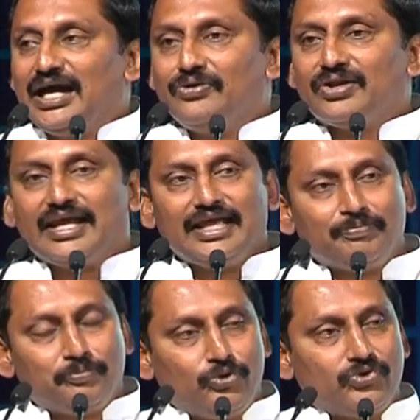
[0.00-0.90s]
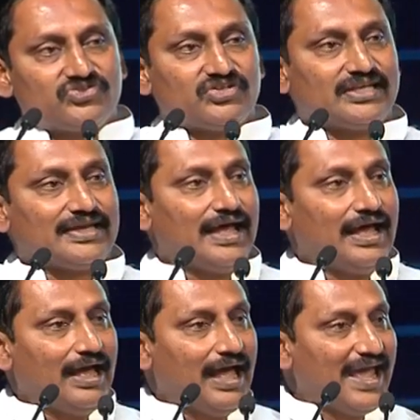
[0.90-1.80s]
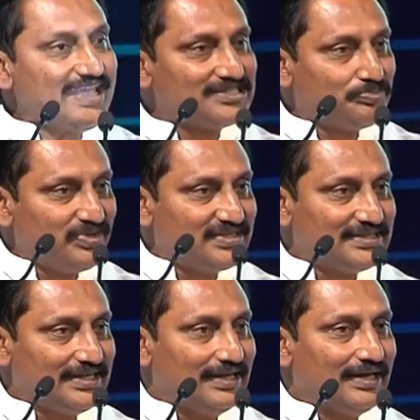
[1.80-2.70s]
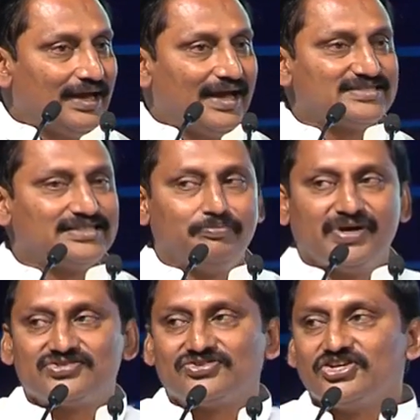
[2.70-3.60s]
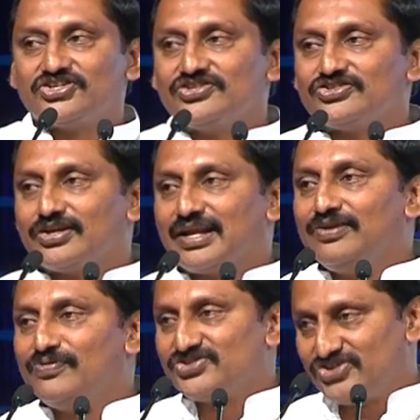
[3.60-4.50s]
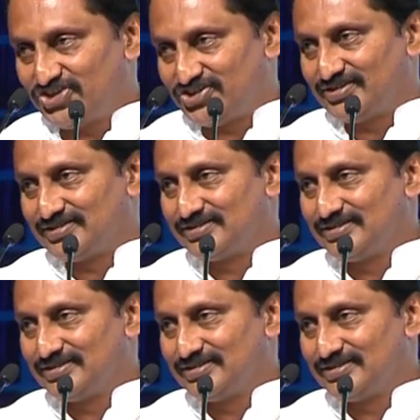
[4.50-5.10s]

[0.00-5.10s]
our airports are as busy as the bus stations or railway stations.